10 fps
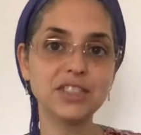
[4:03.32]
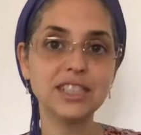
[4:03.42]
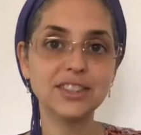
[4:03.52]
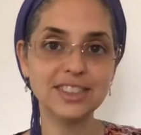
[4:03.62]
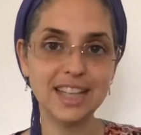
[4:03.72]

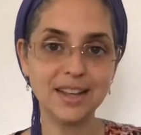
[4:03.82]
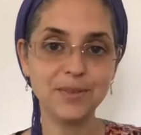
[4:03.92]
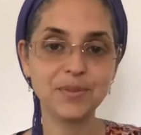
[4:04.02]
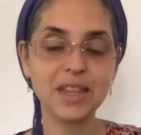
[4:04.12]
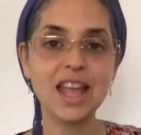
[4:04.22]
single
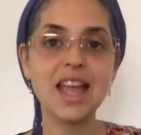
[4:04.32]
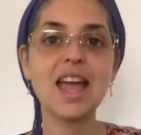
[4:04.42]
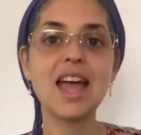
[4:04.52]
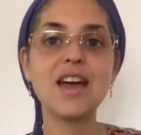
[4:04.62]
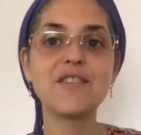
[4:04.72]
day
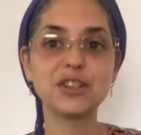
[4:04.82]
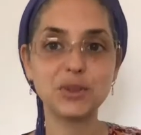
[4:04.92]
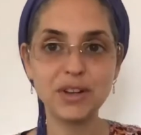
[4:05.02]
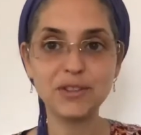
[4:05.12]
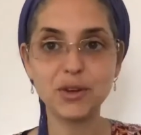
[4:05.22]
for
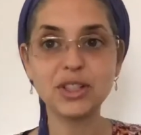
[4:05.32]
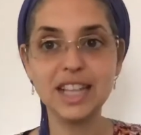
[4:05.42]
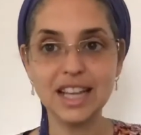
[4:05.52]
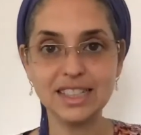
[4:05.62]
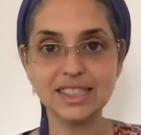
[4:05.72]
24
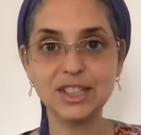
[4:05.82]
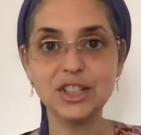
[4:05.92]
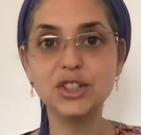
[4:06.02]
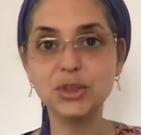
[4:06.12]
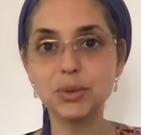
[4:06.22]
days,
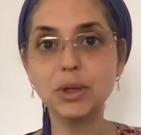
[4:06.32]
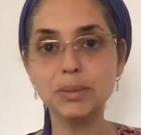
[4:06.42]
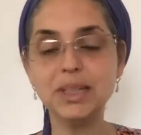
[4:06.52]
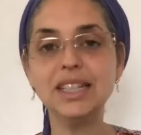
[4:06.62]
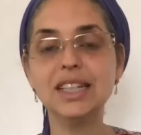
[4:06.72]
you will
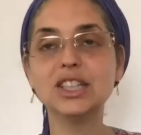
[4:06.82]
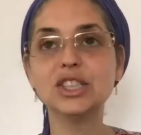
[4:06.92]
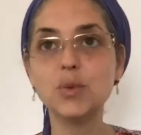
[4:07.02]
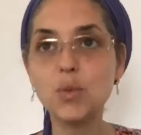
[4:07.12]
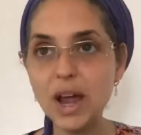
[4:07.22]
be
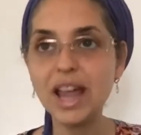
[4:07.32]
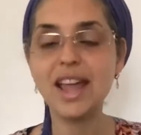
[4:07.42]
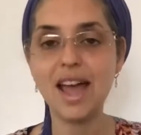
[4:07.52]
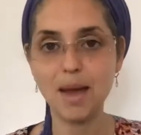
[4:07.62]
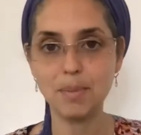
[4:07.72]
way
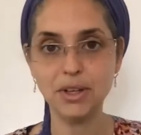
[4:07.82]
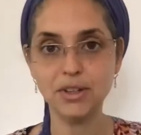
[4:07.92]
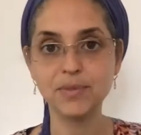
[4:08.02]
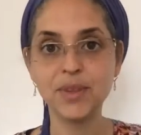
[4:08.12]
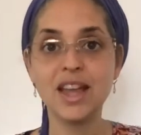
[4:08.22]

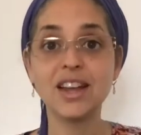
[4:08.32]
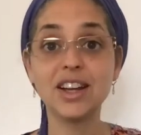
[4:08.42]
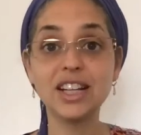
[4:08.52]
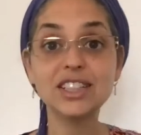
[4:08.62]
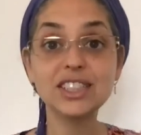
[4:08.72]
happier. Now
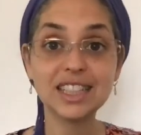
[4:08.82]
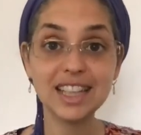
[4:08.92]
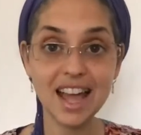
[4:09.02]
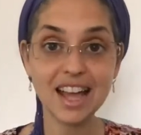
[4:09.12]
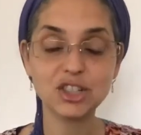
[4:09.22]
here's the
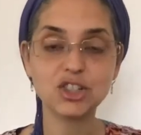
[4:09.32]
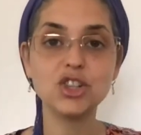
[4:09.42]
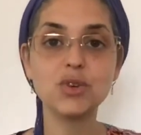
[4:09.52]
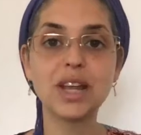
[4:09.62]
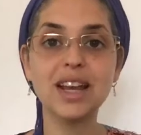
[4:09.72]
catch.
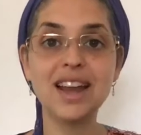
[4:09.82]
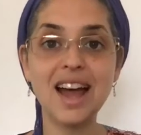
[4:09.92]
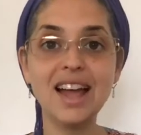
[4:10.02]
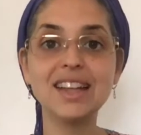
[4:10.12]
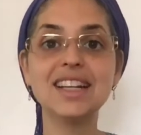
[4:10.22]
You can't